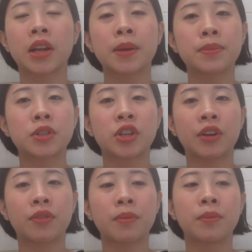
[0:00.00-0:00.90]
lips
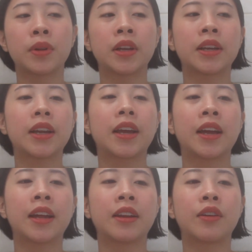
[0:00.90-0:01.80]
straight from the bullet
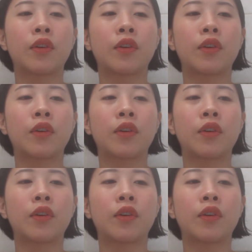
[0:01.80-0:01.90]
and